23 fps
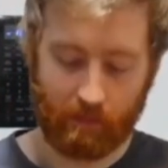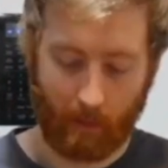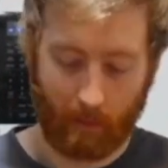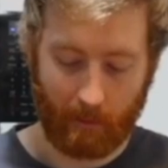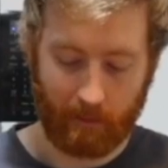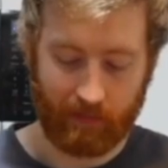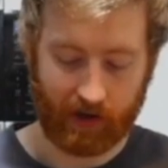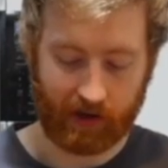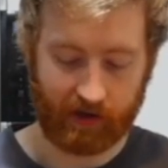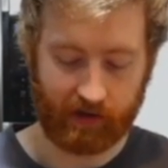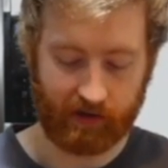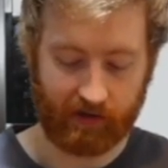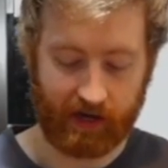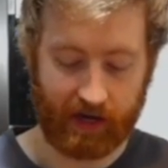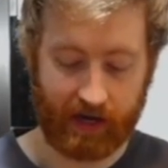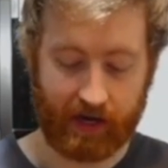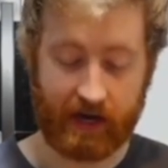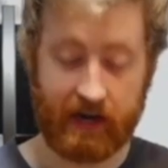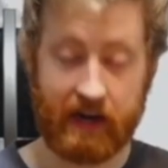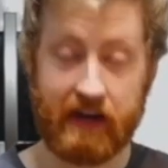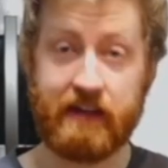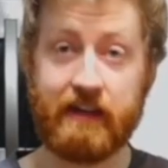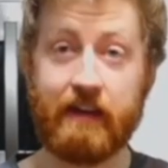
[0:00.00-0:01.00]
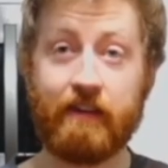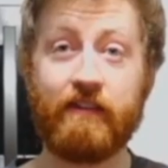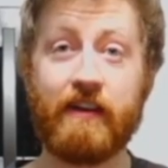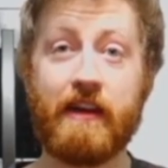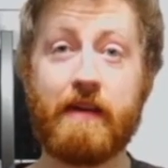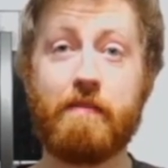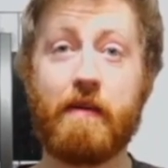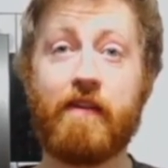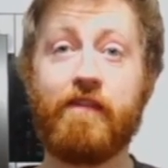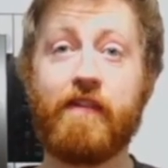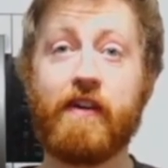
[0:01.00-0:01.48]
I'm not gonna lie, and I definitely
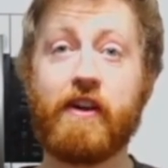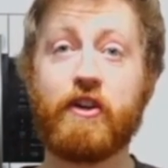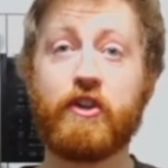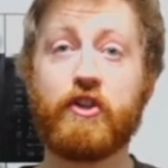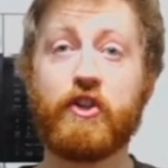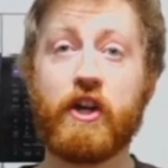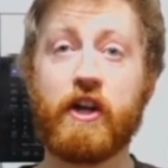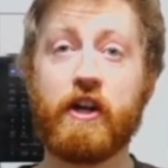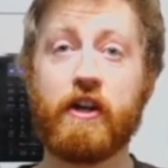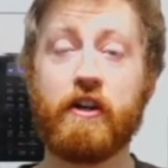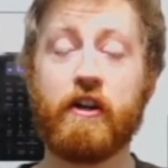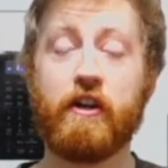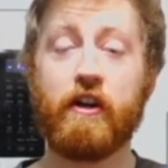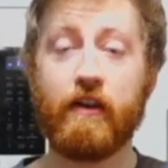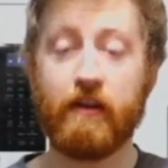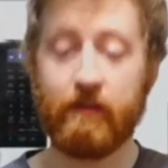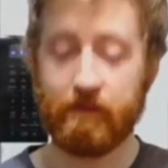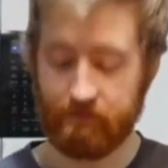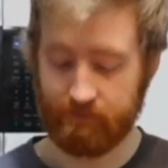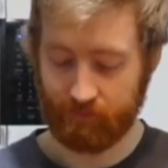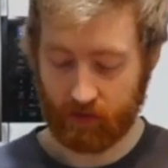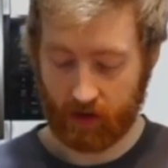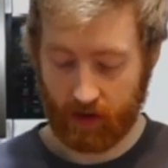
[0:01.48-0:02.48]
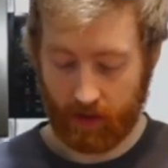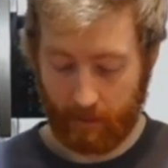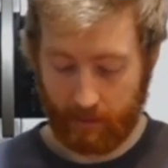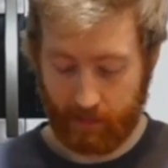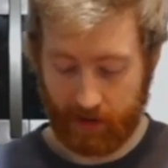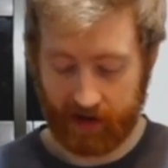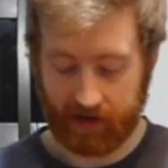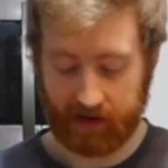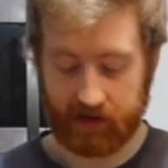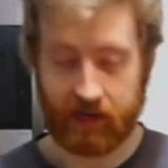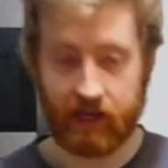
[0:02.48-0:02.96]
have my fair share of
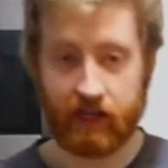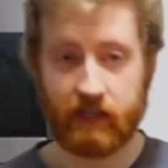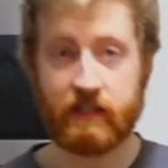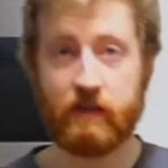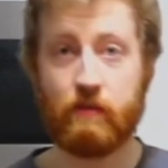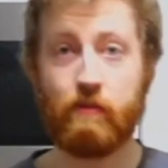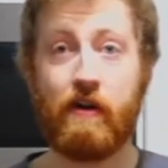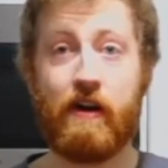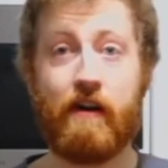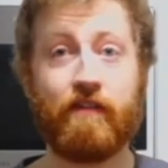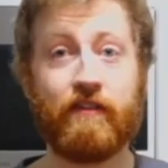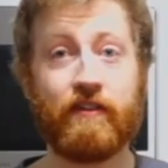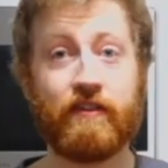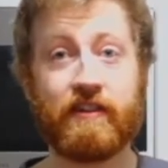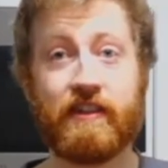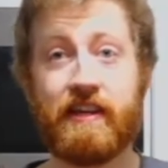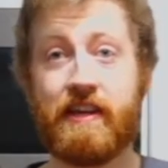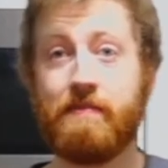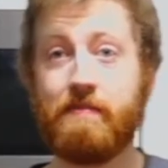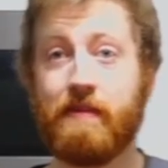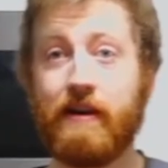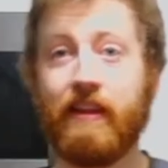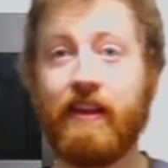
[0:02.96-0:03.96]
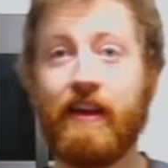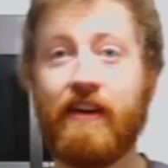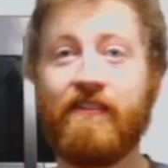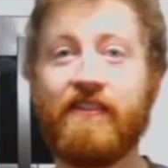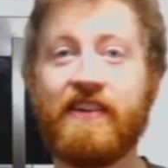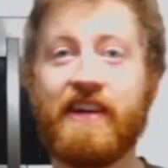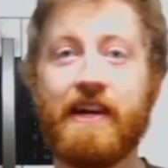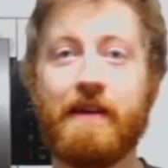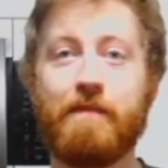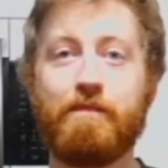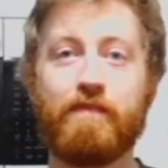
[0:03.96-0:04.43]
pancakes and waffles in my
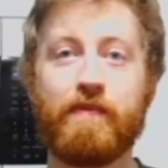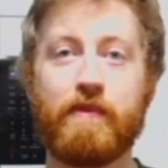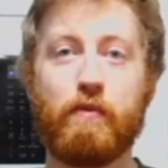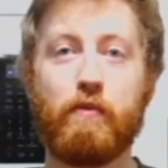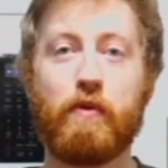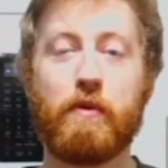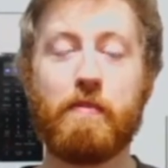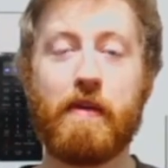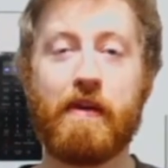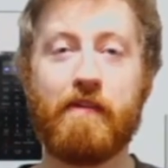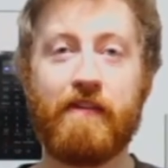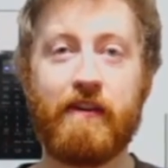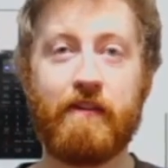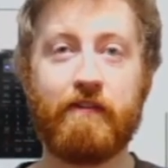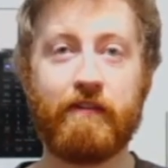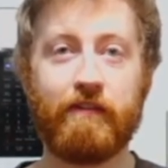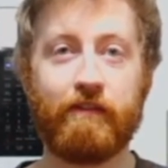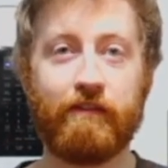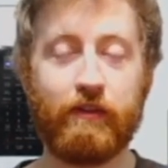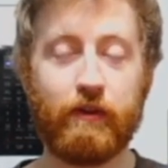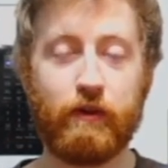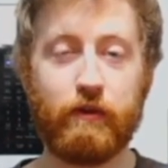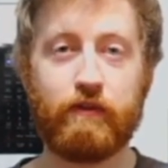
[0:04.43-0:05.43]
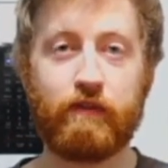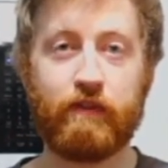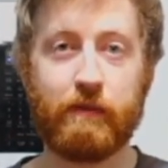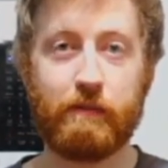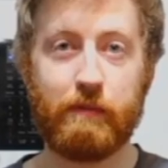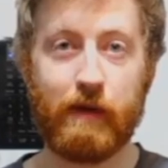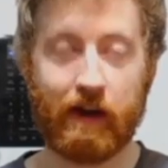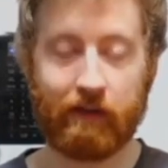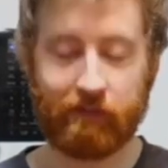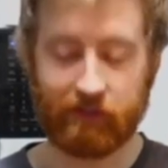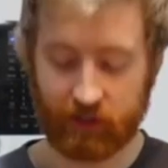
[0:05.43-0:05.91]
lifetime. One of my favorite foods for
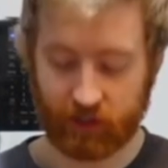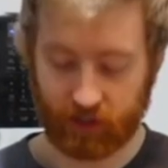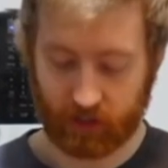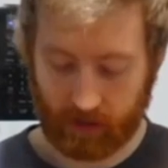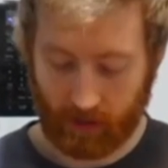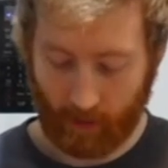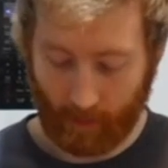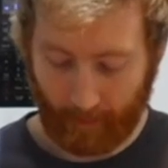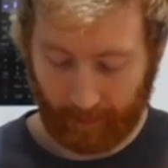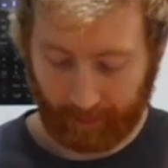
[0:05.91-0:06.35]
breakfast.